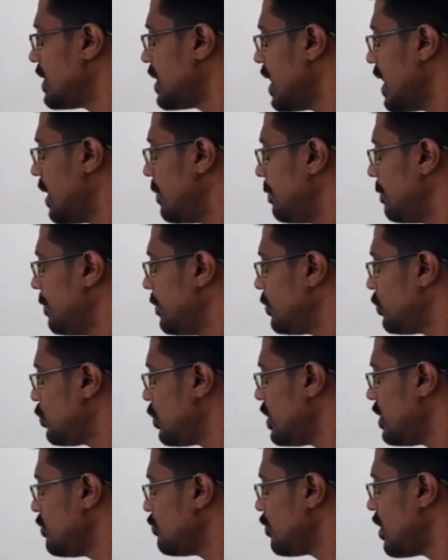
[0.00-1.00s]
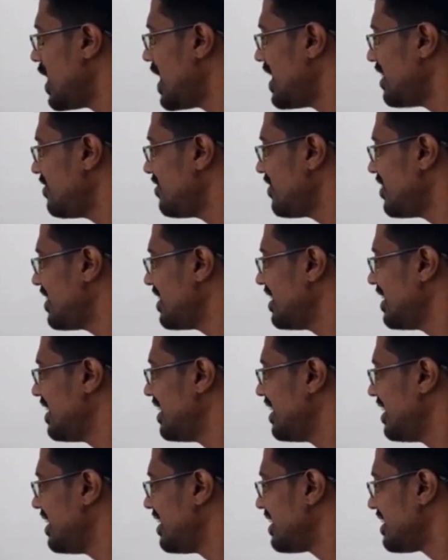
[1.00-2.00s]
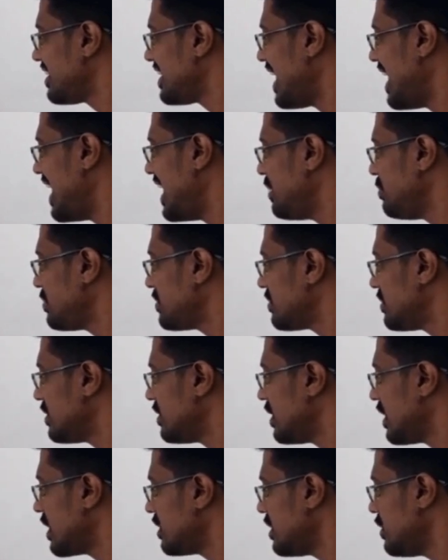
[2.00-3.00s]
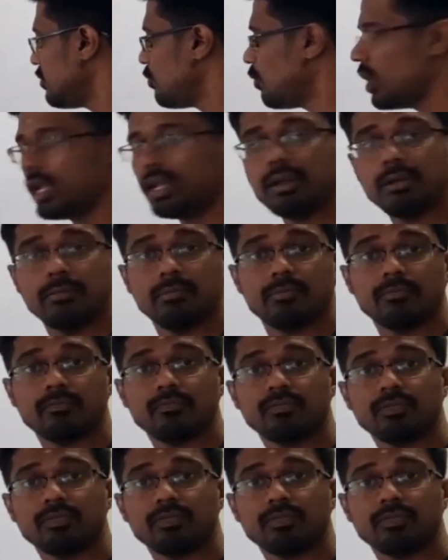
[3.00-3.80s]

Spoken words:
become 25 times negative 1.